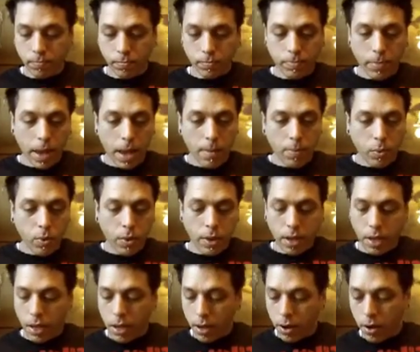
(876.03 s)
bad boy
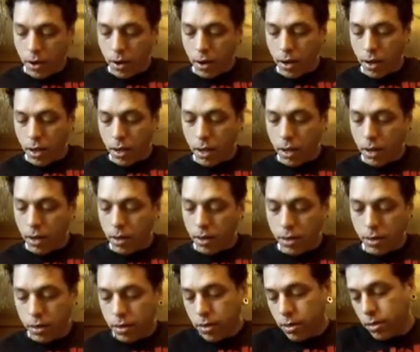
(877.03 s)
here,
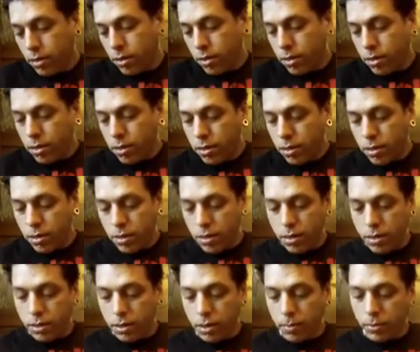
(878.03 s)
and
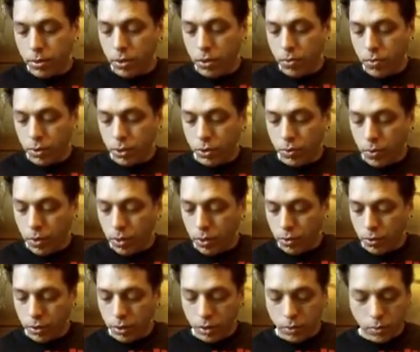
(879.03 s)
it's up to you what you want to
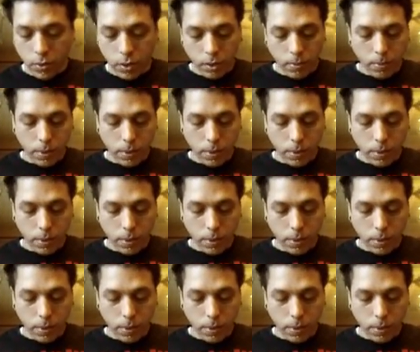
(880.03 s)
use these with.